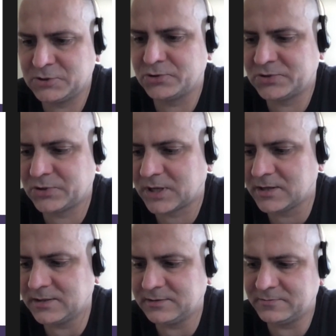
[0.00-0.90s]

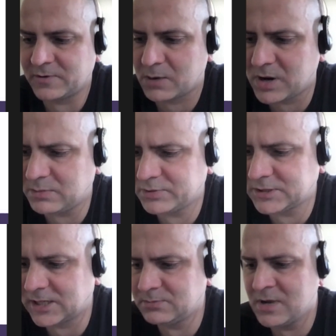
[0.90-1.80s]
certainly
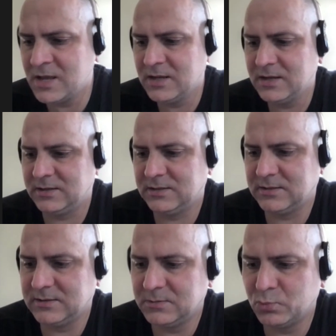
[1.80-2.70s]
warm-up time,
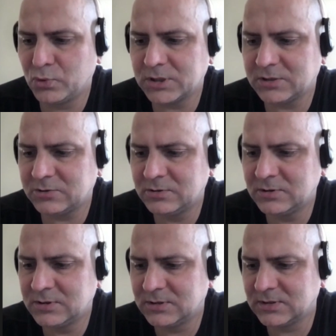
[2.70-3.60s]

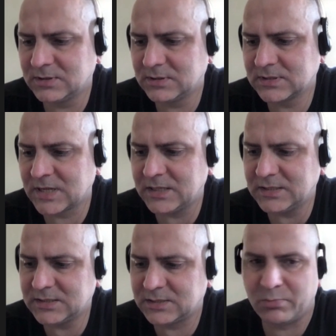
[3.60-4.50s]
model
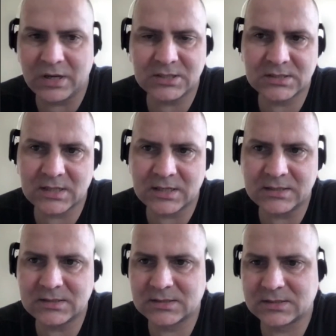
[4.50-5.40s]
size, batch
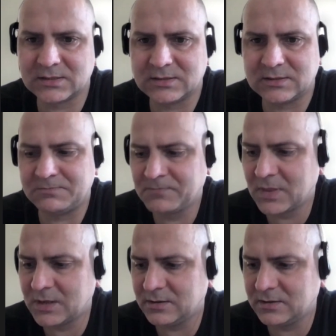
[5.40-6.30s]
size,
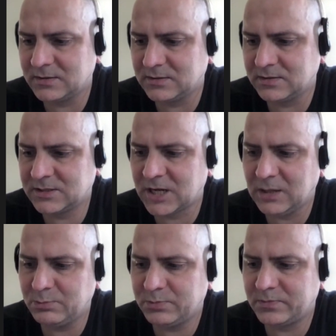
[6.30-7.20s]

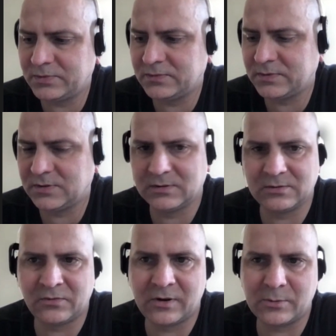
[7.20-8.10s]
type
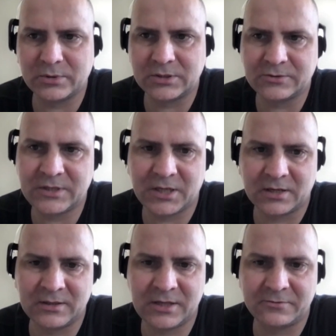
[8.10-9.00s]
of our model.
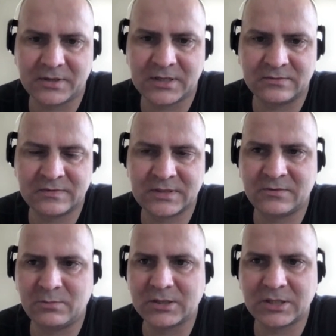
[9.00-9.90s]
Here we have
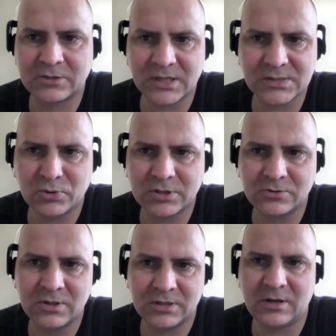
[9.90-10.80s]
multi-class
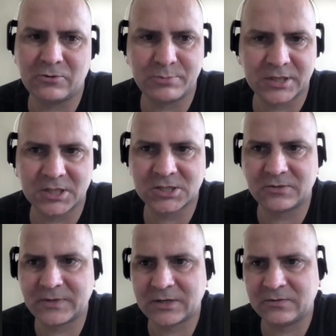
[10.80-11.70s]
model. In our
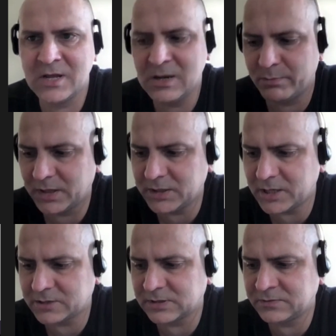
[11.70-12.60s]
production, we have
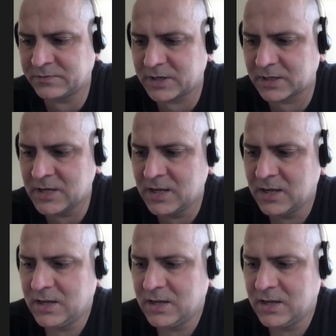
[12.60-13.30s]
binary classifier.